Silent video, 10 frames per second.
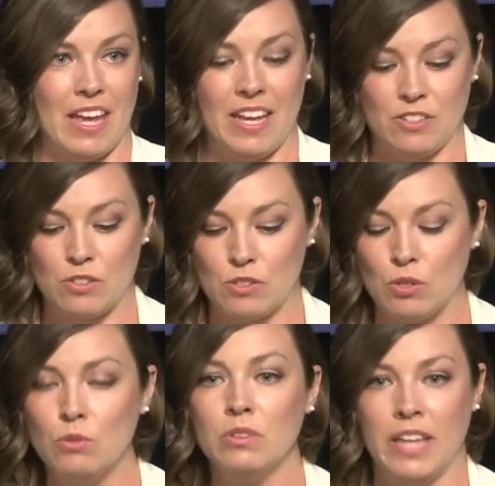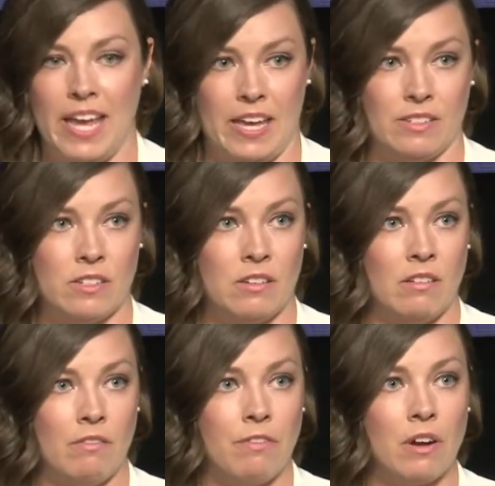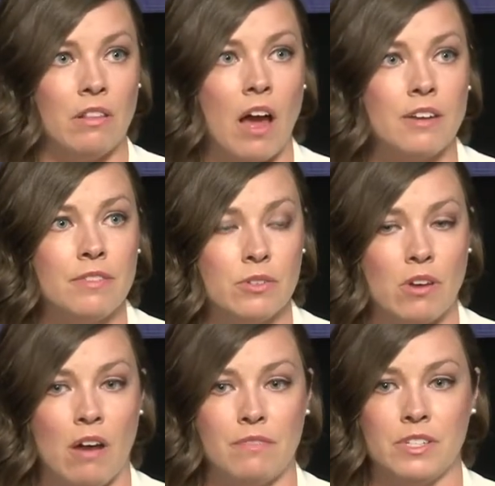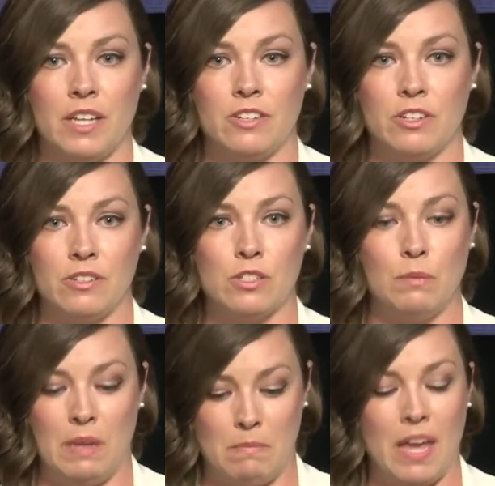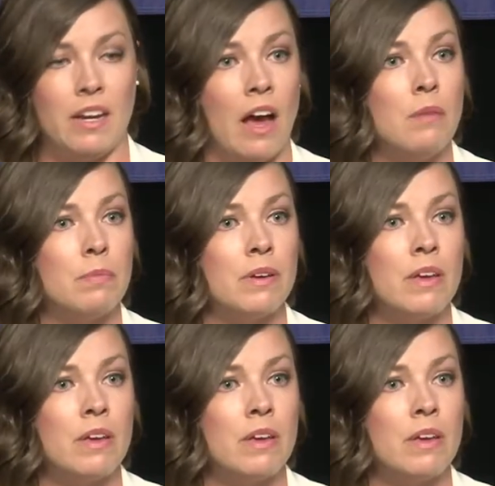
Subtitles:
it's too late for a lot of those conversations to be made up,